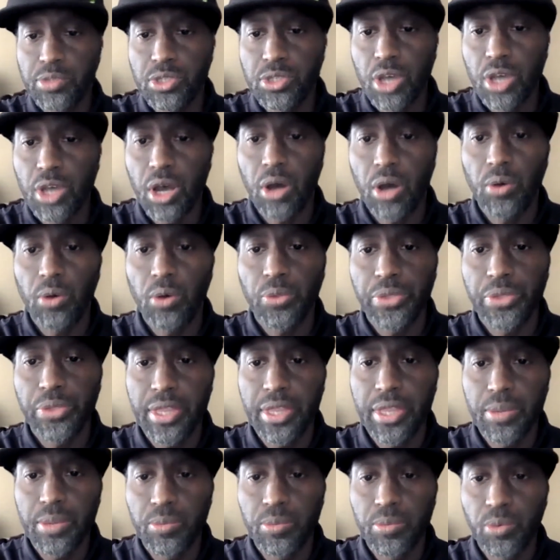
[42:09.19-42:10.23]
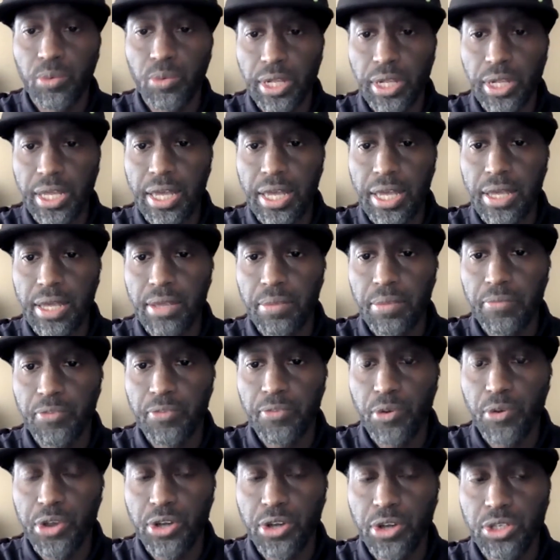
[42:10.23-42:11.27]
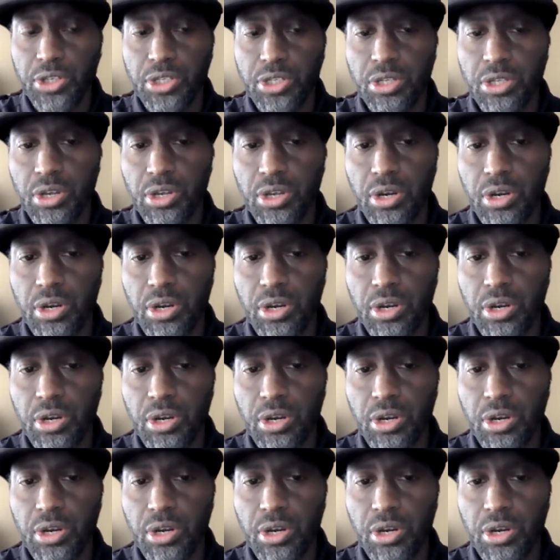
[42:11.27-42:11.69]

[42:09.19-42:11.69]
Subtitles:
So really for your